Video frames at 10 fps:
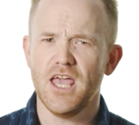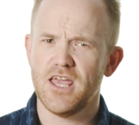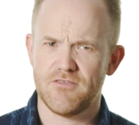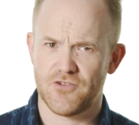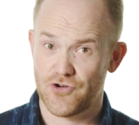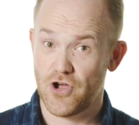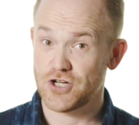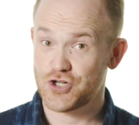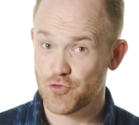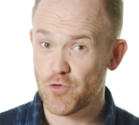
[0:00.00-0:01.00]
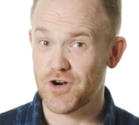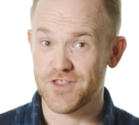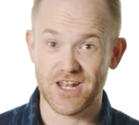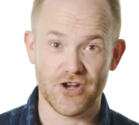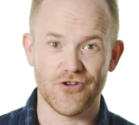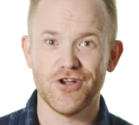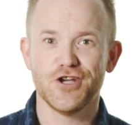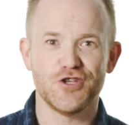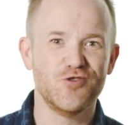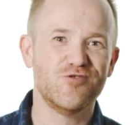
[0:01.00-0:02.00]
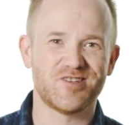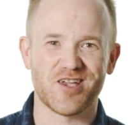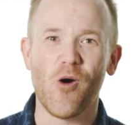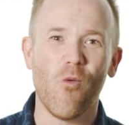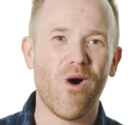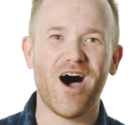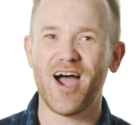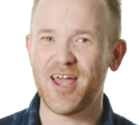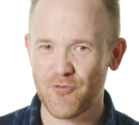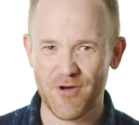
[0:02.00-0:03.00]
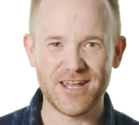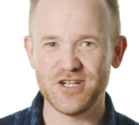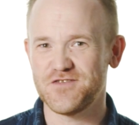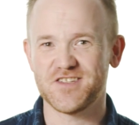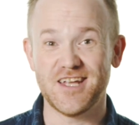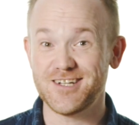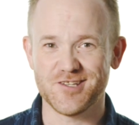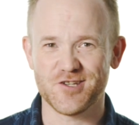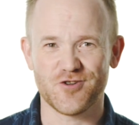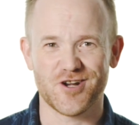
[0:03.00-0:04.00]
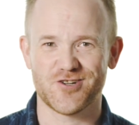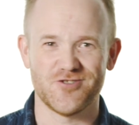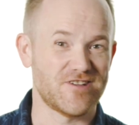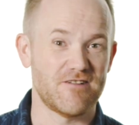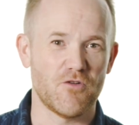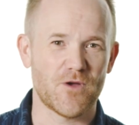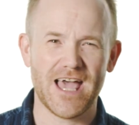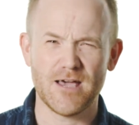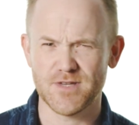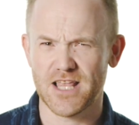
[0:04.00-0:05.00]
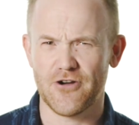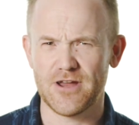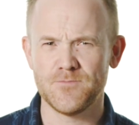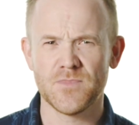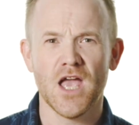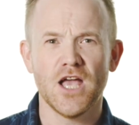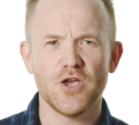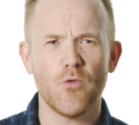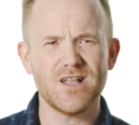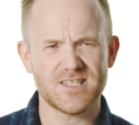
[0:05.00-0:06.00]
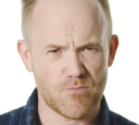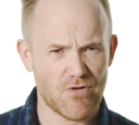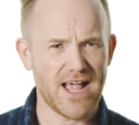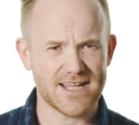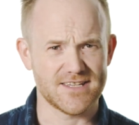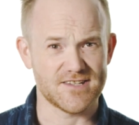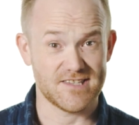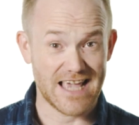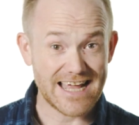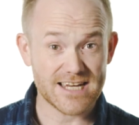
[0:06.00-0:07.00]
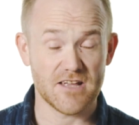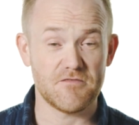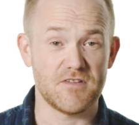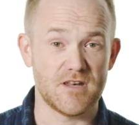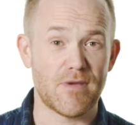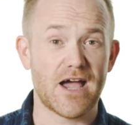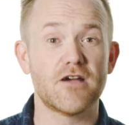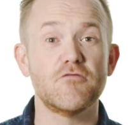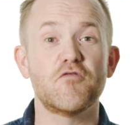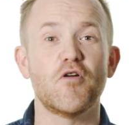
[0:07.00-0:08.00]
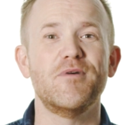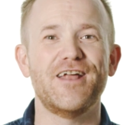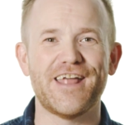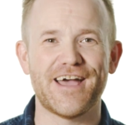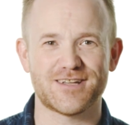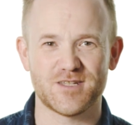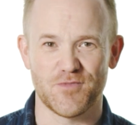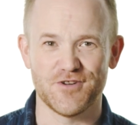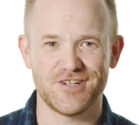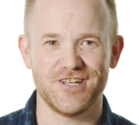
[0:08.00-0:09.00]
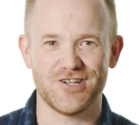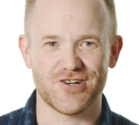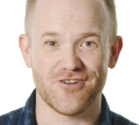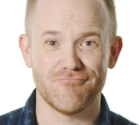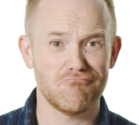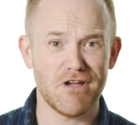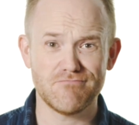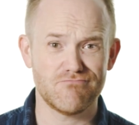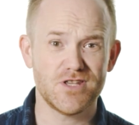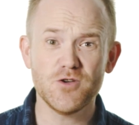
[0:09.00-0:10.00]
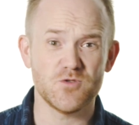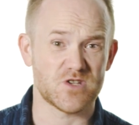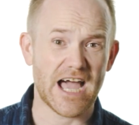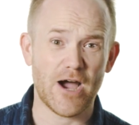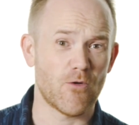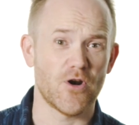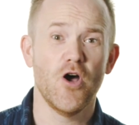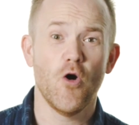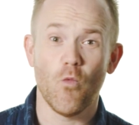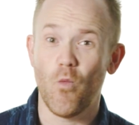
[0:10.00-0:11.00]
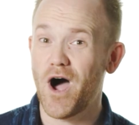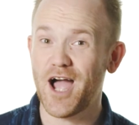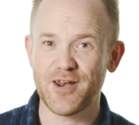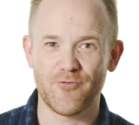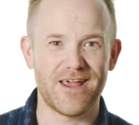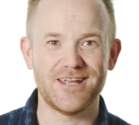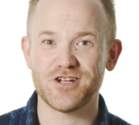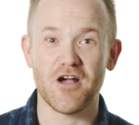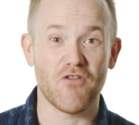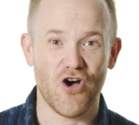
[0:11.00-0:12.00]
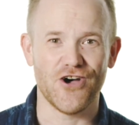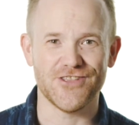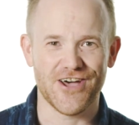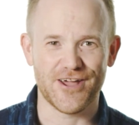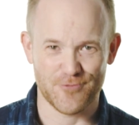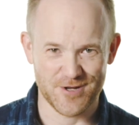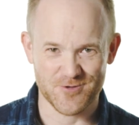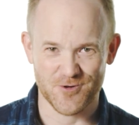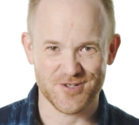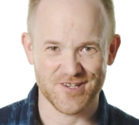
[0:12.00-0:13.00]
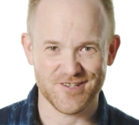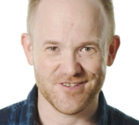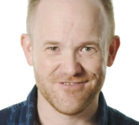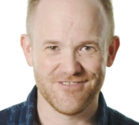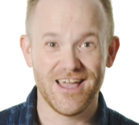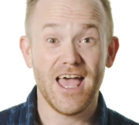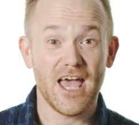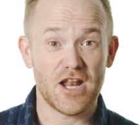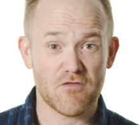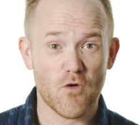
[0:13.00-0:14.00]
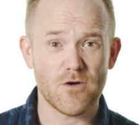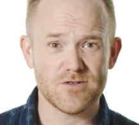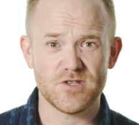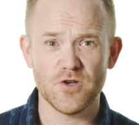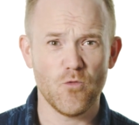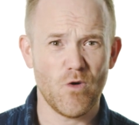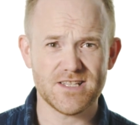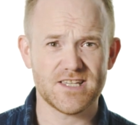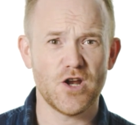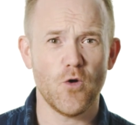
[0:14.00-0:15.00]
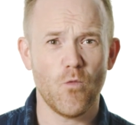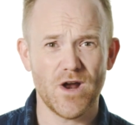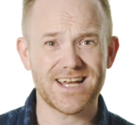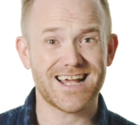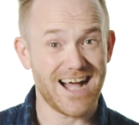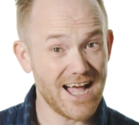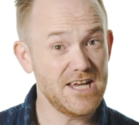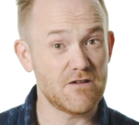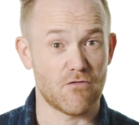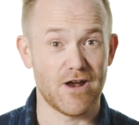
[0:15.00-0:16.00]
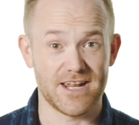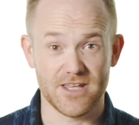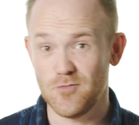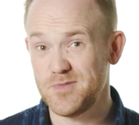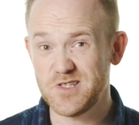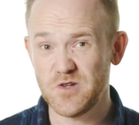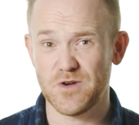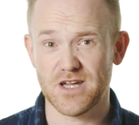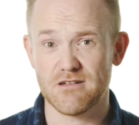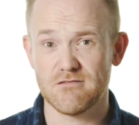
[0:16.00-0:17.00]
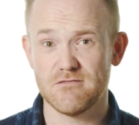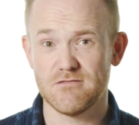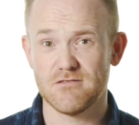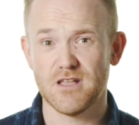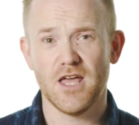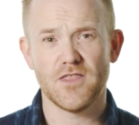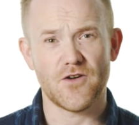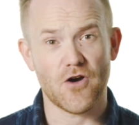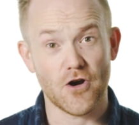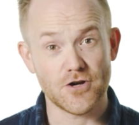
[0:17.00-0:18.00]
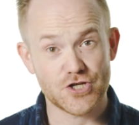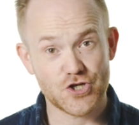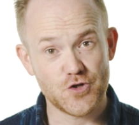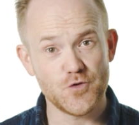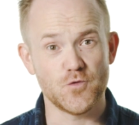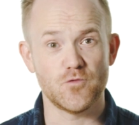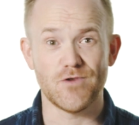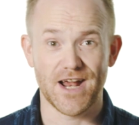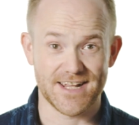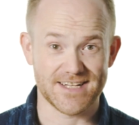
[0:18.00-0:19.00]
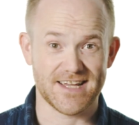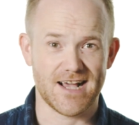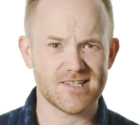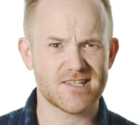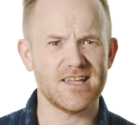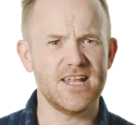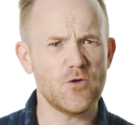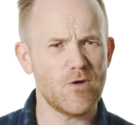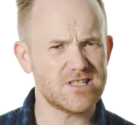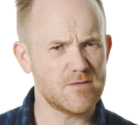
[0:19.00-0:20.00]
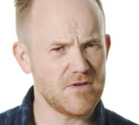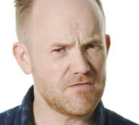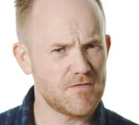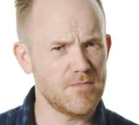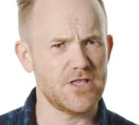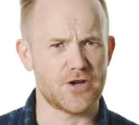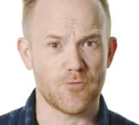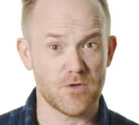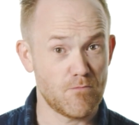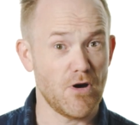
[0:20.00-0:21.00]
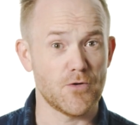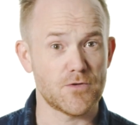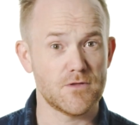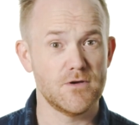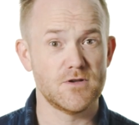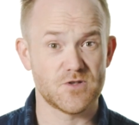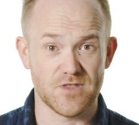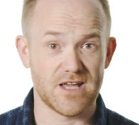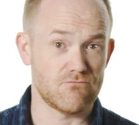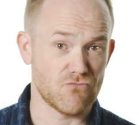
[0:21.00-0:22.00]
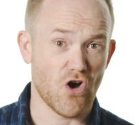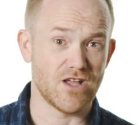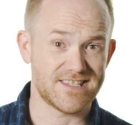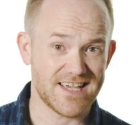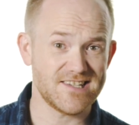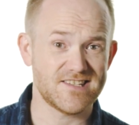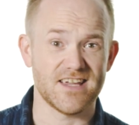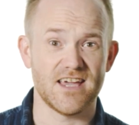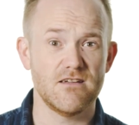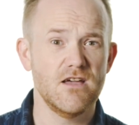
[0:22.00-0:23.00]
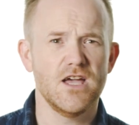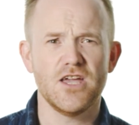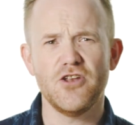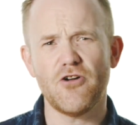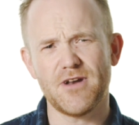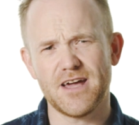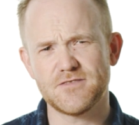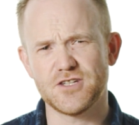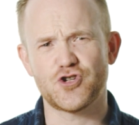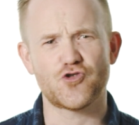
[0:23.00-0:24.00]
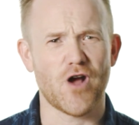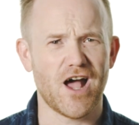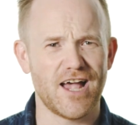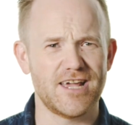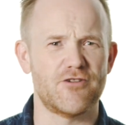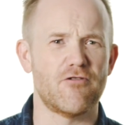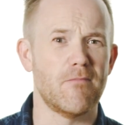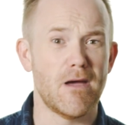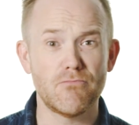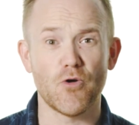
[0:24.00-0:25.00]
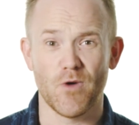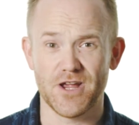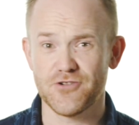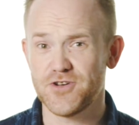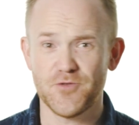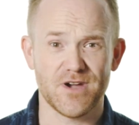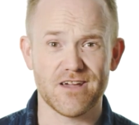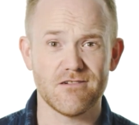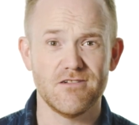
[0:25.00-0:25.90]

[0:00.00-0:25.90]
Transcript: If you're not sure that you're using a wide range of sentence structures and vocabulary, you'll want to practice and get feedback from an expert teacher and use our wide range of online resources. And of course, you'll want to know what kind of writing you'll be doing. There are 2 writing tasks, and you'll want to be familiar with both so that on test day, you don't have to try and remember what you're doing.